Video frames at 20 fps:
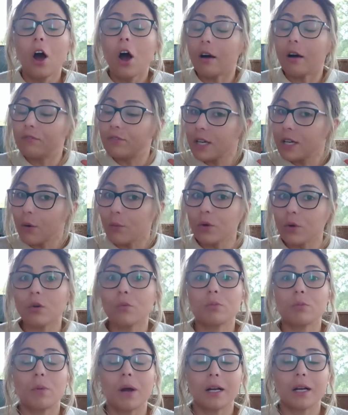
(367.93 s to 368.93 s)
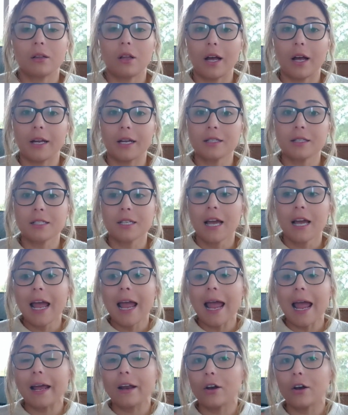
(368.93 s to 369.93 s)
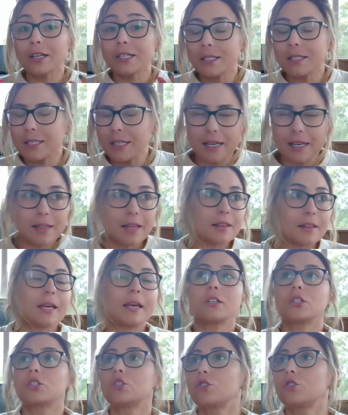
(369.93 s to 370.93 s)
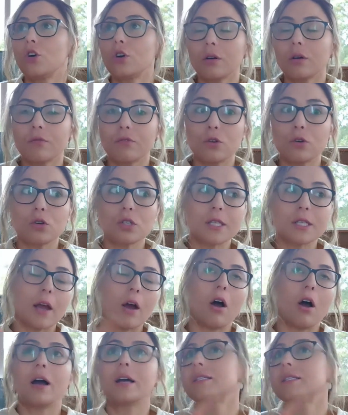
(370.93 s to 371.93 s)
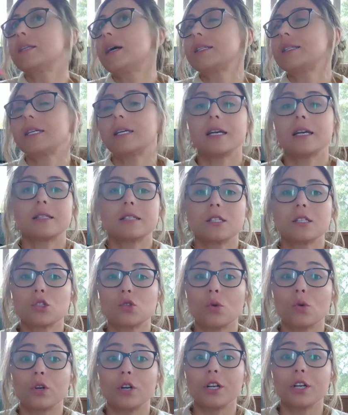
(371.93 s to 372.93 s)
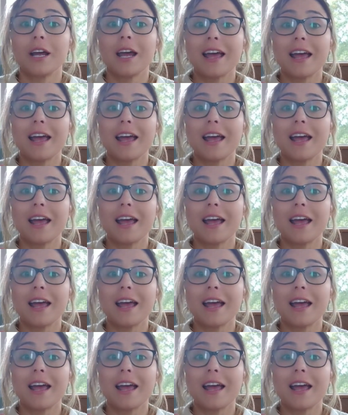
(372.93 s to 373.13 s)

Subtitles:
I've dealt with it with my clients and I see that they get so confused, their eyes start to get distorted.